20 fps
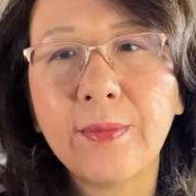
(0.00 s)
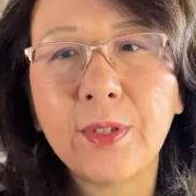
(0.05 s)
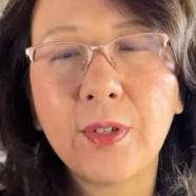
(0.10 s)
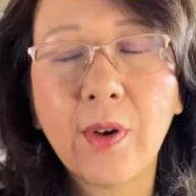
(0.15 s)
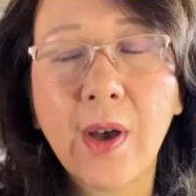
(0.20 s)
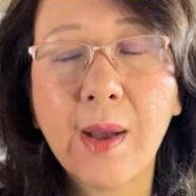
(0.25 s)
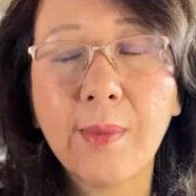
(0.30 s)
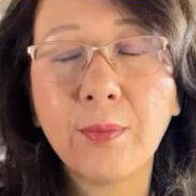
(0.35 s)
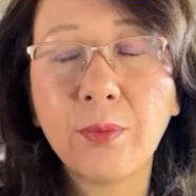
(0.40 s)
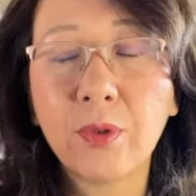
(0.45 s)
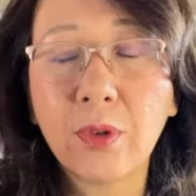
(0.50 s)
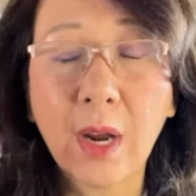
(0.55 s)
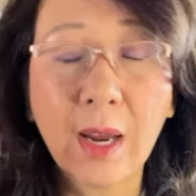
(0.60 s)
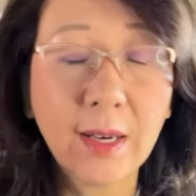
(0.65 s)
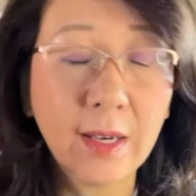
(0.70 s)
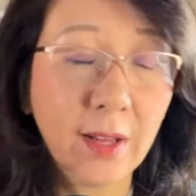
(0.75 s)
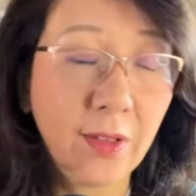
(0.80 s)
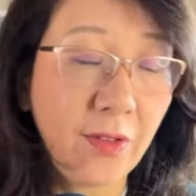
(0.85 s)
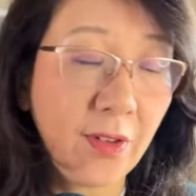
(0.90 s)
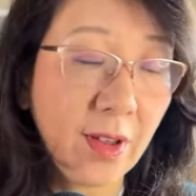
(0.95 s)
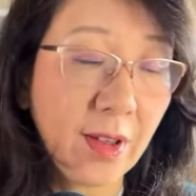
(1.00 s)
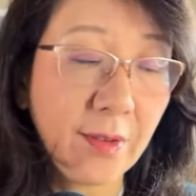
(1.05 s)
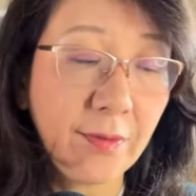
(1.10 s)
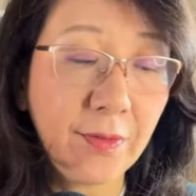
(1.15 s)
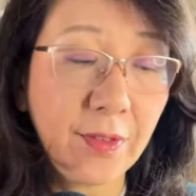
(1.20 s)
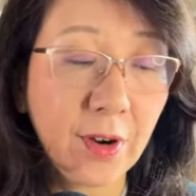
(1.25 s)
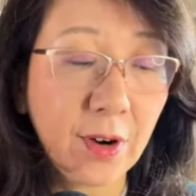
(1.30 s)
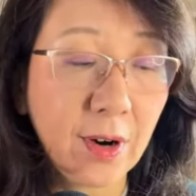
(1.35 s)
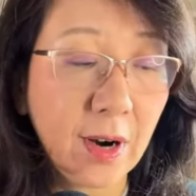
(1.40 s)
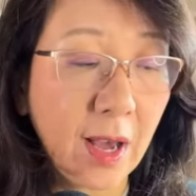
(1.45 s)
So I'm trying to think if
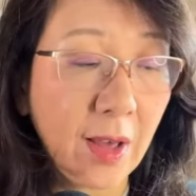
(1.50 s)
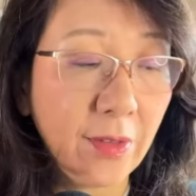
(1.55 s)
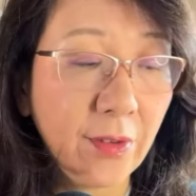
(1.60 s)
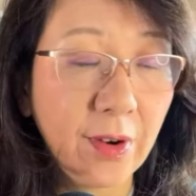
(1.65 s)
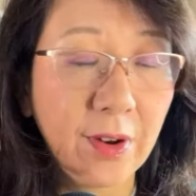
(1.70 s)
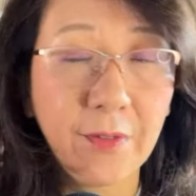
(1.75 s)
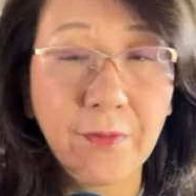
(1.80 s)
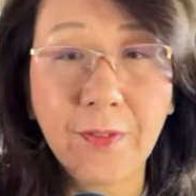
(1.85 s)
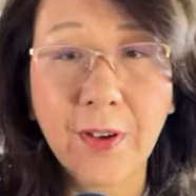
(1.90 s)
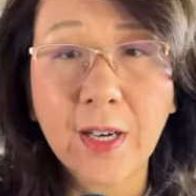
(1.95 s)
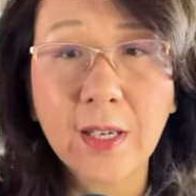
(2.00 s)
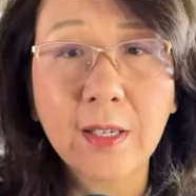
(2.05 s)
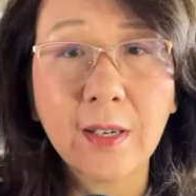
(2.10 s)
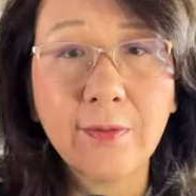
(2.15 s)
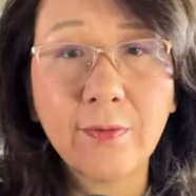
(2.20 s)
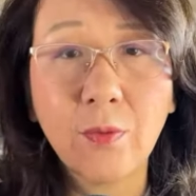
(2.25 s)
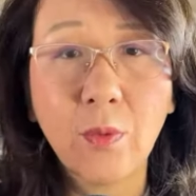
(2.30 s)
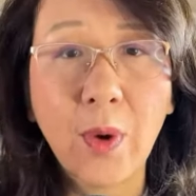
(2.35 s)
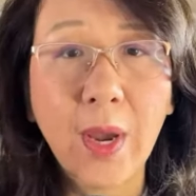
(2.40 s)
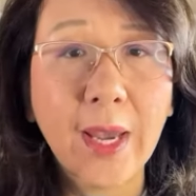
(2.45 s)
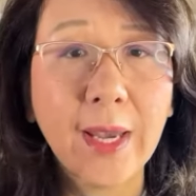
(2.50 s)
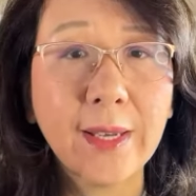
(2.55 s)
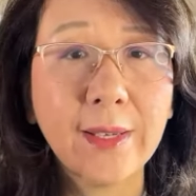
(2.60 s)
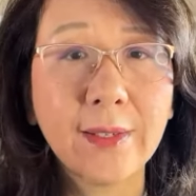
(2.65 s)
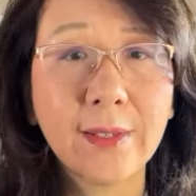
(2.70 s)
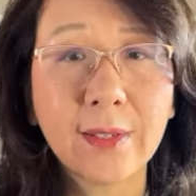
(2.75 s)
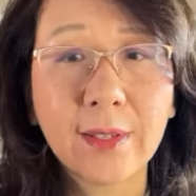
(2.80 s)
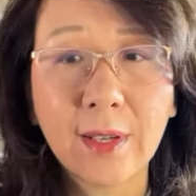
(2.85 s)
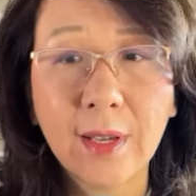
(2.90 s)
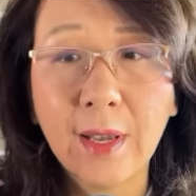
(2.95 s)
there are other effective
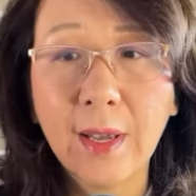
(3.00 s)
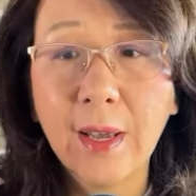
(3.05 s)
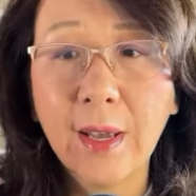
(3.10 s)
ways